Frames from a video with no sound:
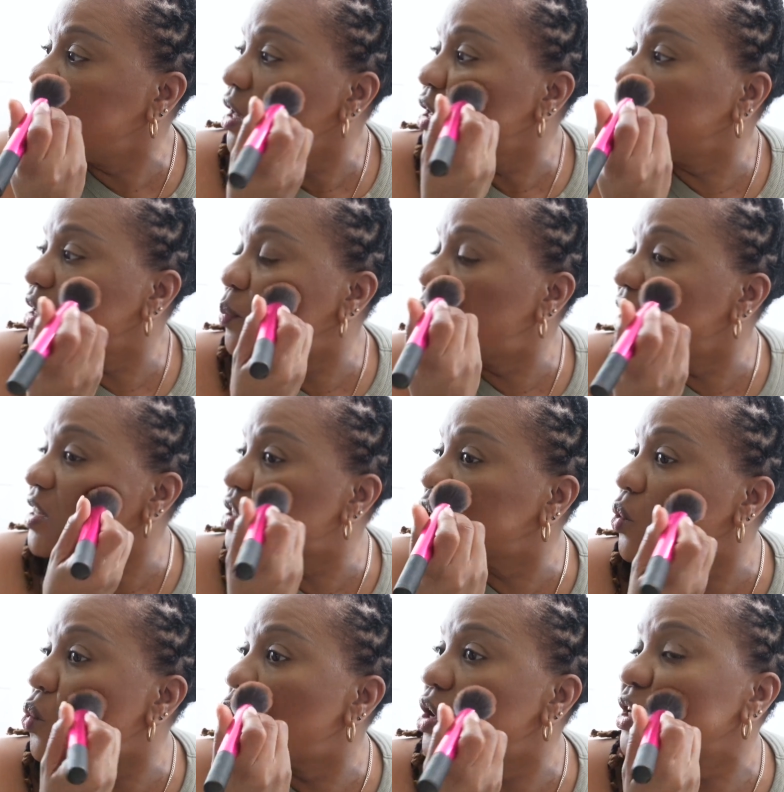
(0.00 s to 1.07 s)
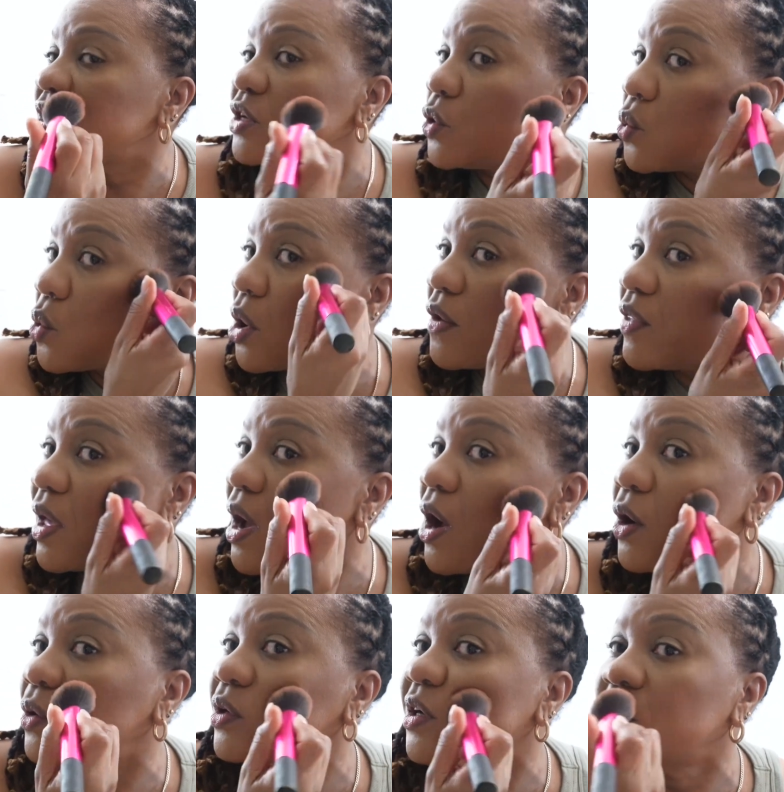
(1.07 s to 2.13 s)
it depends on what you want the
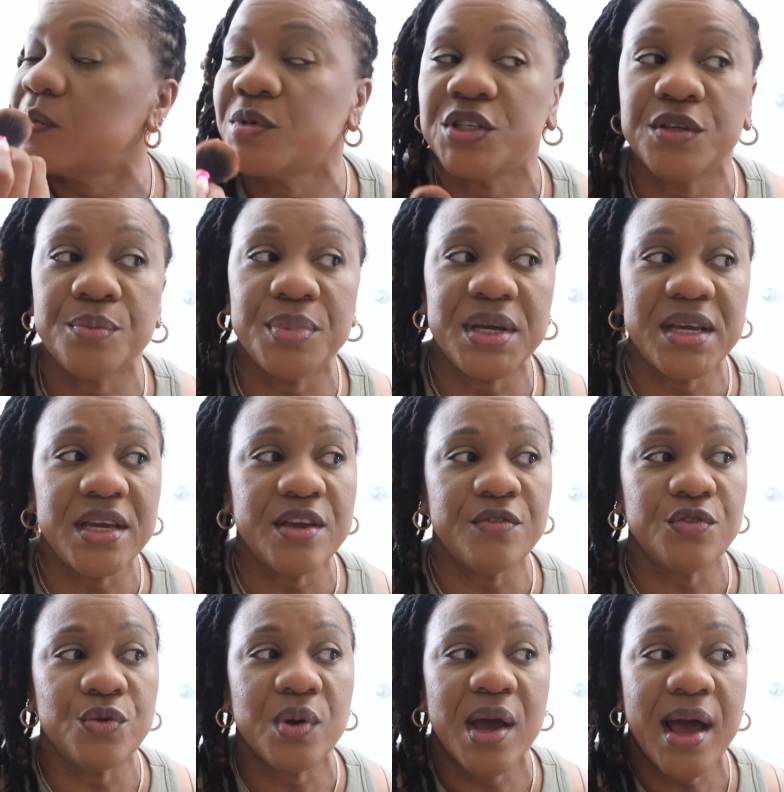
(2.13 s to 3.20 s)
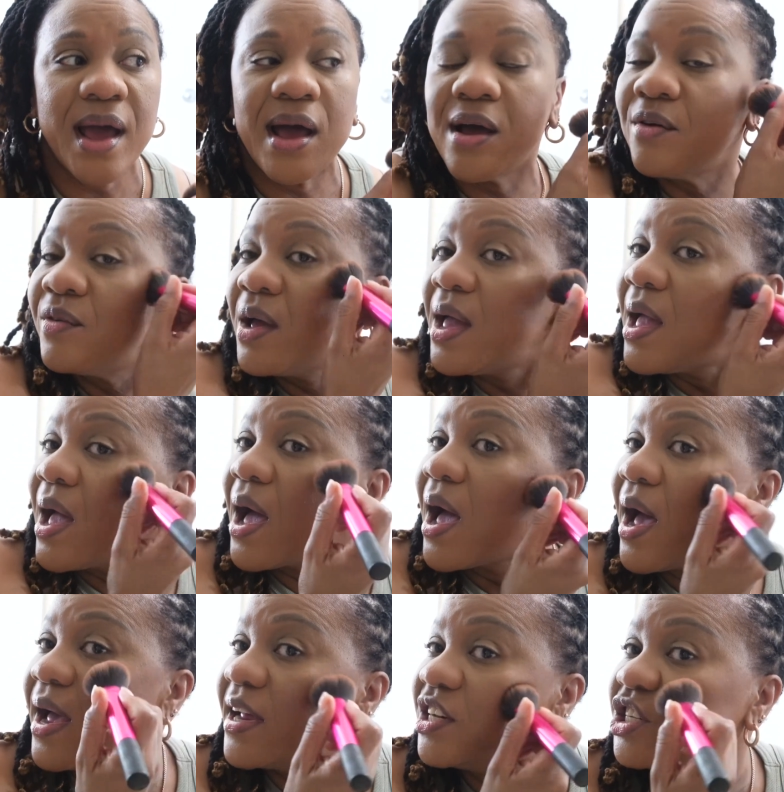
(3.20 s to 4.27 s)
outcome to be. If you have
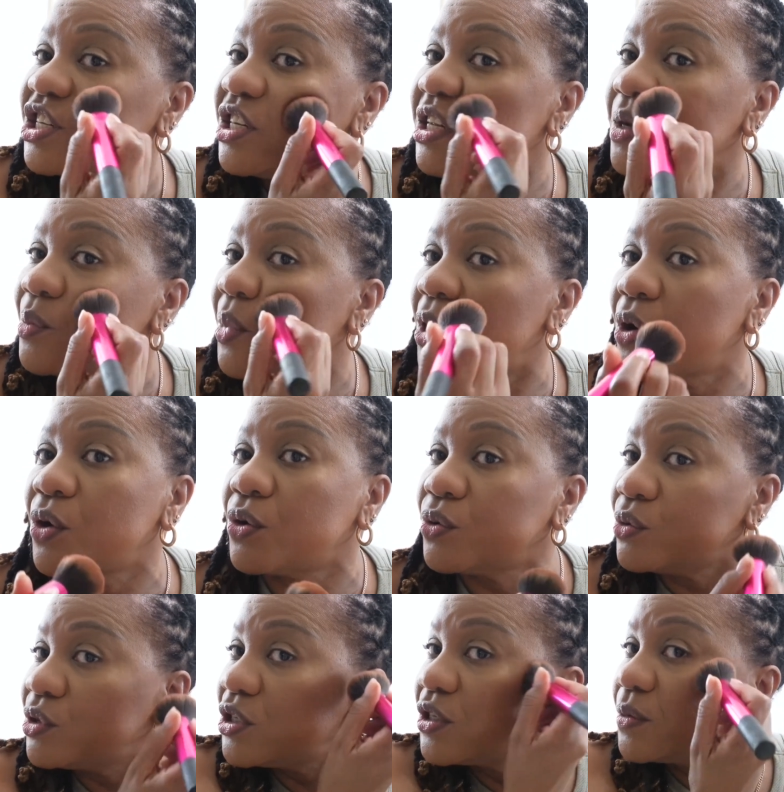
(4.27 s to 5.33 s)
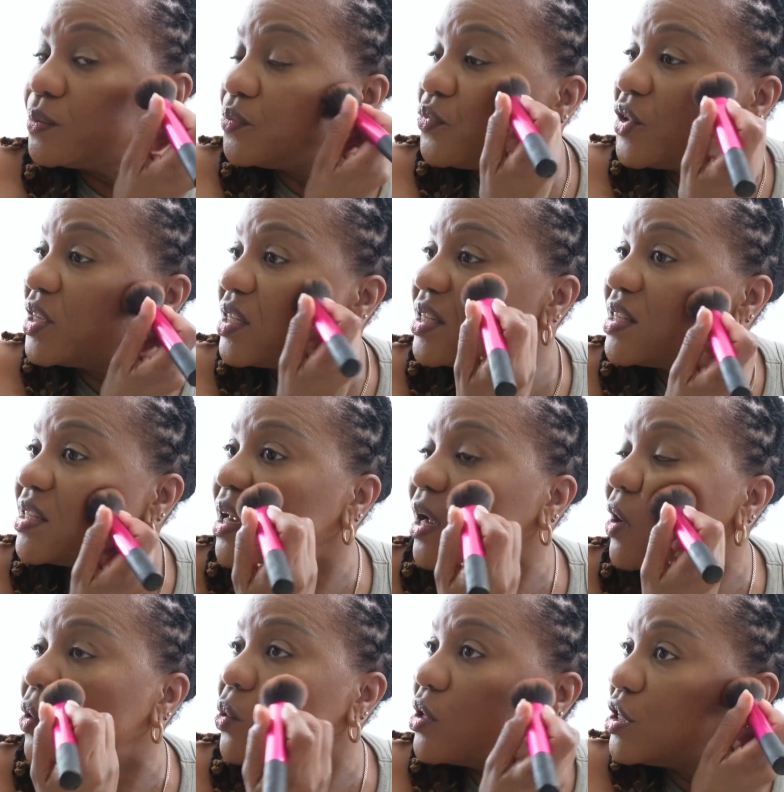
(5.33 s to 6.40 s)
high cheekbones, this is
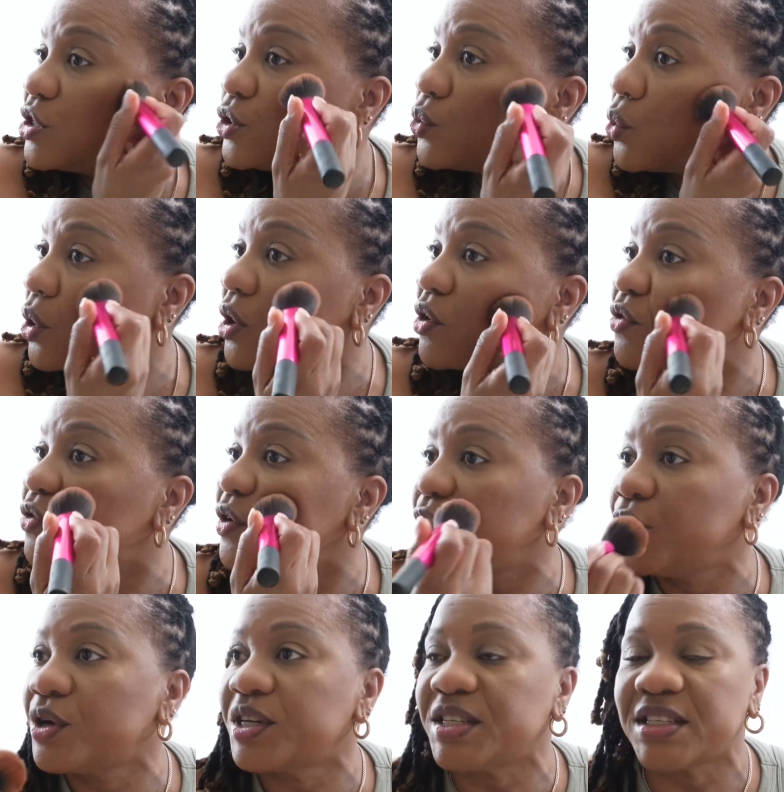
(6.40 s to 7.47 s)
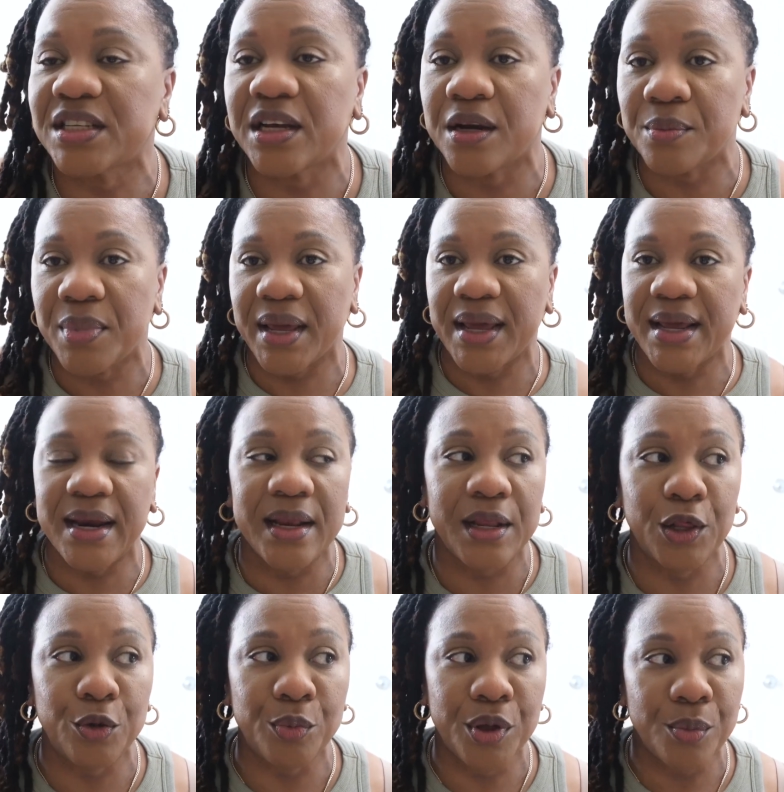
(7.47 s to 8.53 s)
not going to work for you because it's going to make it a
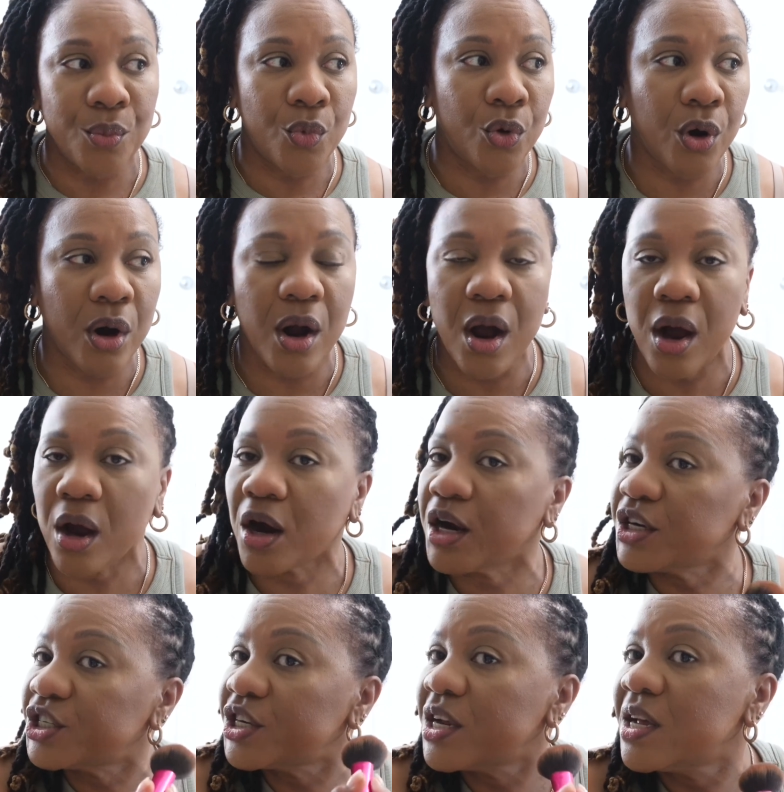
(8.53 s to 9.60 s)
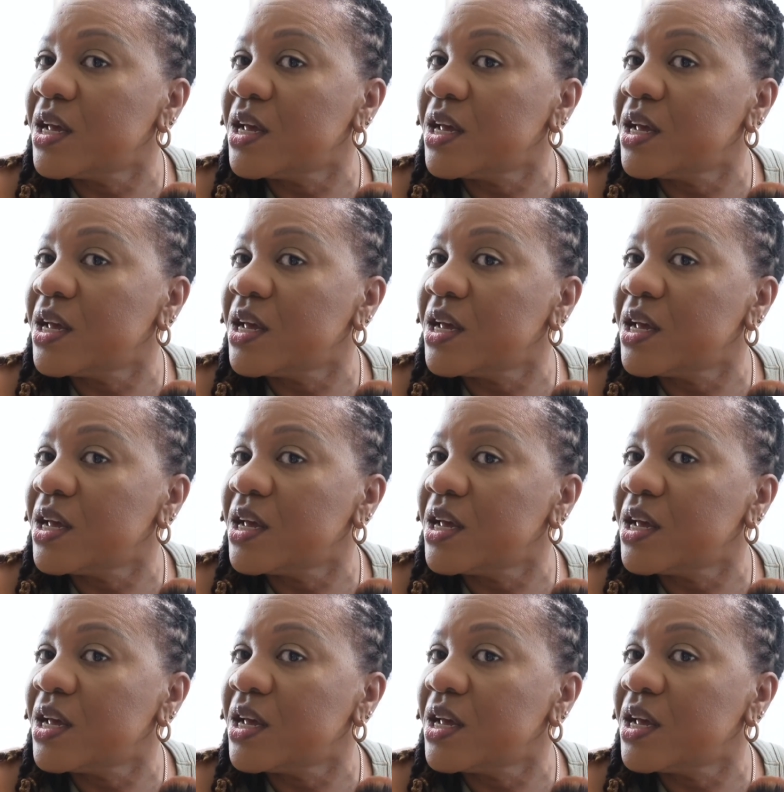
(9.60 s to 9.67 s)
little bit more harsh.